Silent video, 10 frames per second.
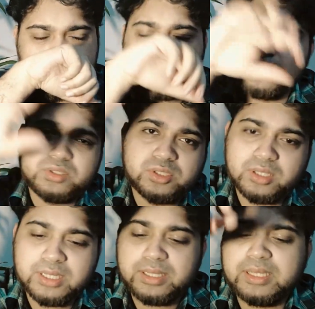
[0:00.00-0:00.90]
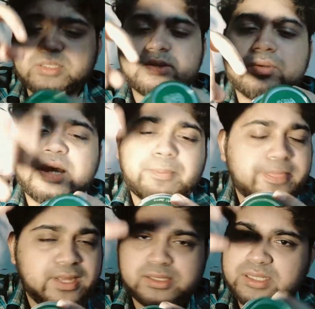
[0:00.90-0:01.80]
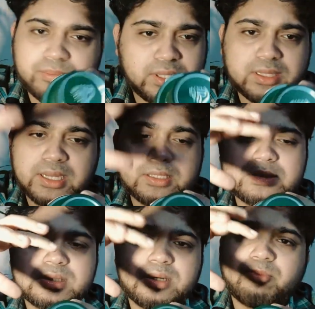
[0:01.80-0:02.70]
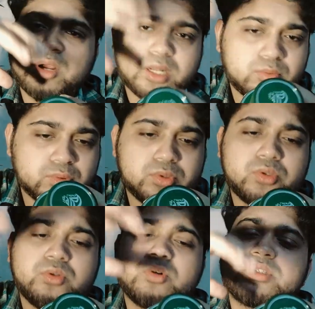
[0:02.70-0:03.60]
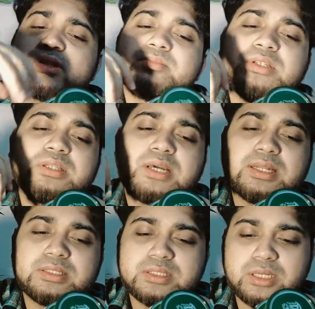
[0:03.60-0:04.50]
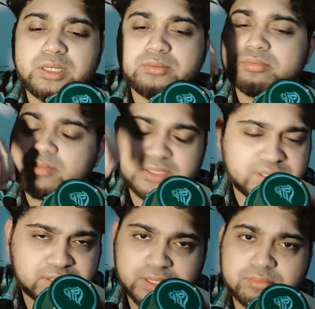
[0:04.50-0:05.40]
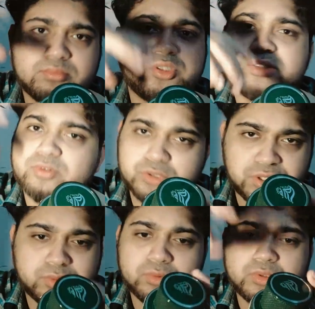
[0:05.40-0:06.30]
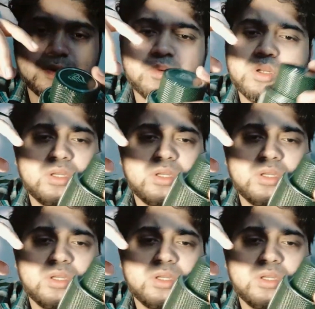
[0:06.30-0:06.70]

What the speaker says: No, it's not like that. So yeah, it's something that Prada would do, or something that, as I said, Givenchy would do.